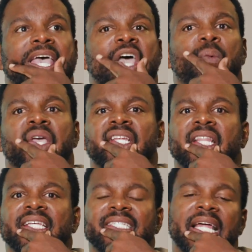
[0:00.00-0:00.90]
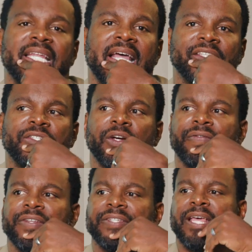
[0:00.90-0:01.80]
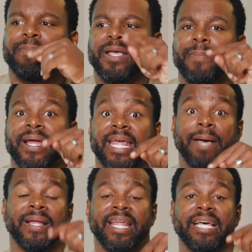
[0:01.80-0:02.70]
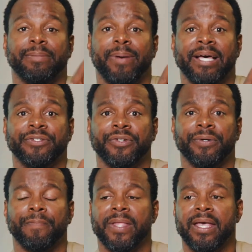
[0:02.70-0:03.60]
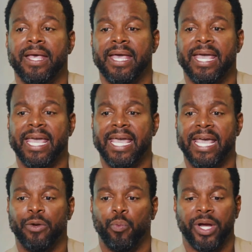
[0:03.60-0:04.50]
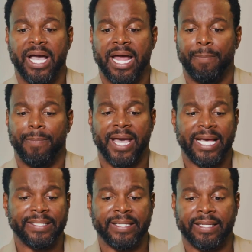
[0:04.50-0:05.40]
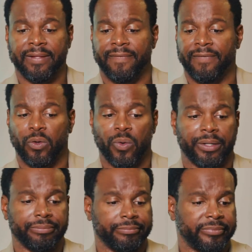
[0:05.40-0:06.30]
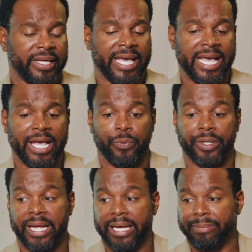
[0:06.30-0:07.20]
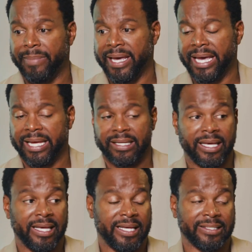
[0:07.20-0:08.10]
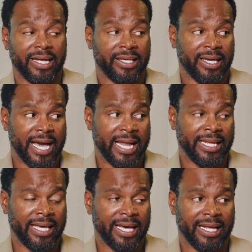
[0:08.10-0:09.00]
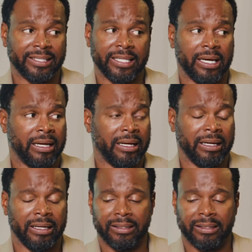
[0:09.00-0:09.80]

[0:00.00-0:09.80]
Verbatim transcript: And we get to that Sunday night service, and me and my dad, my dad's a pastor, and we're kind of pacing the floor. And we're like, man, he's like, you got it yet? I was like, uh uh-uh.